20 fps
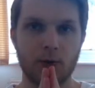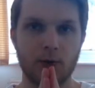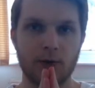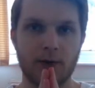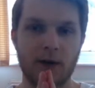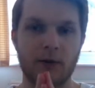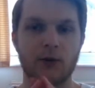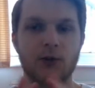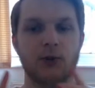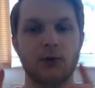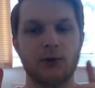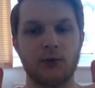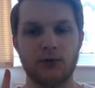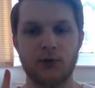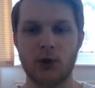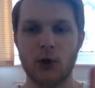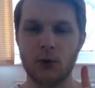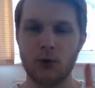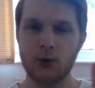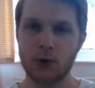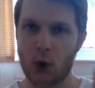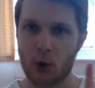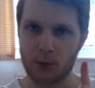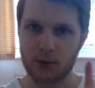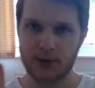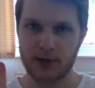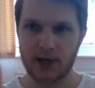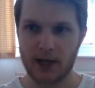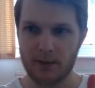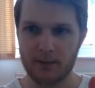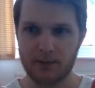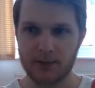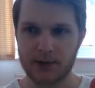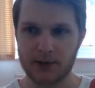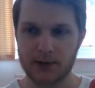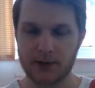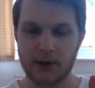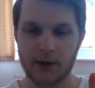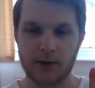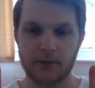there are sort of two top
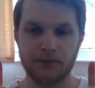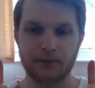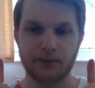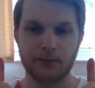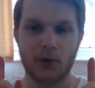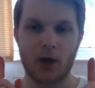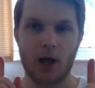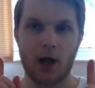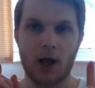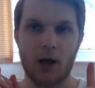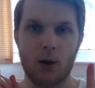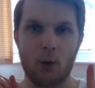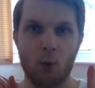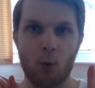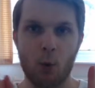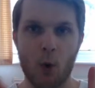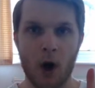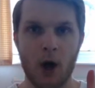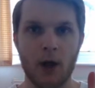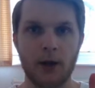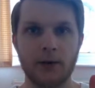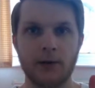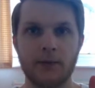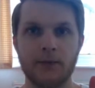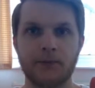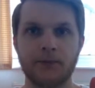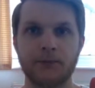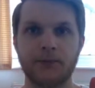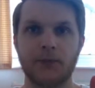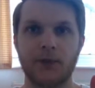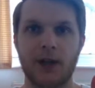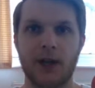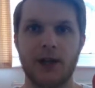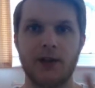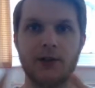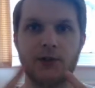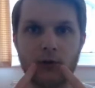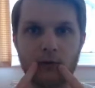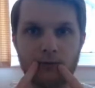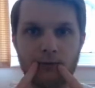tips. One
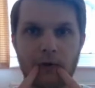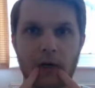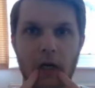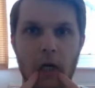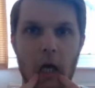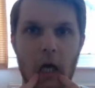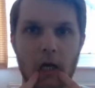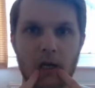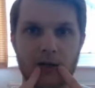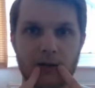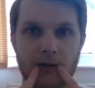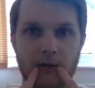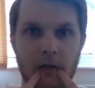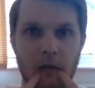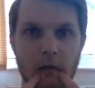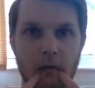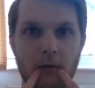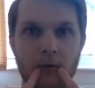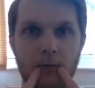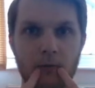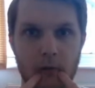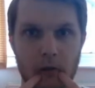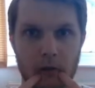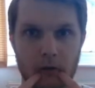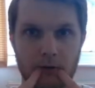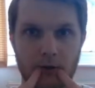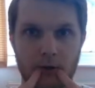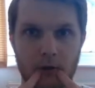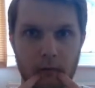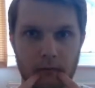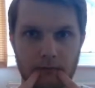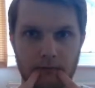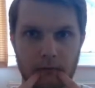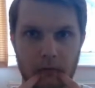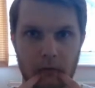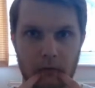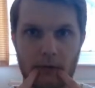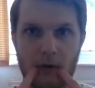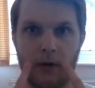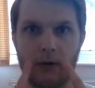is relax the embouchure.
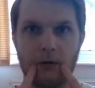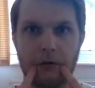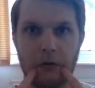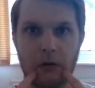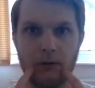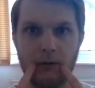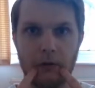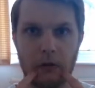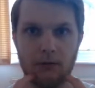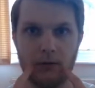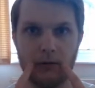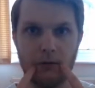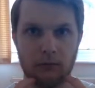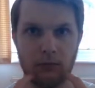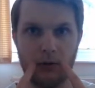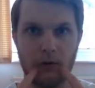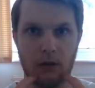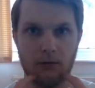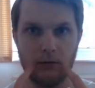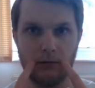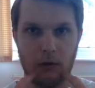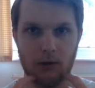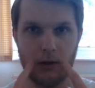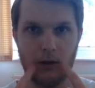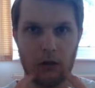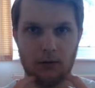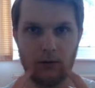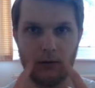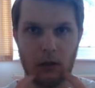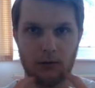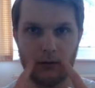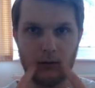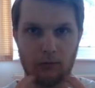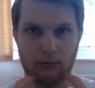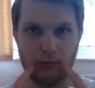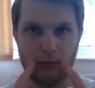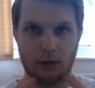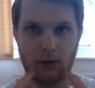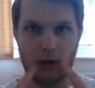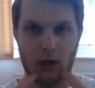You need to be really nice
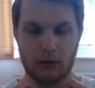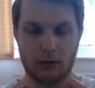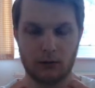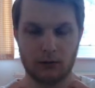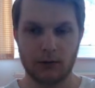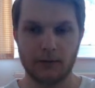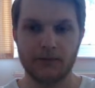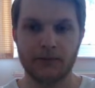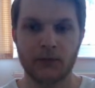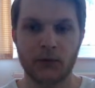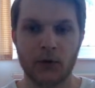and relaxed.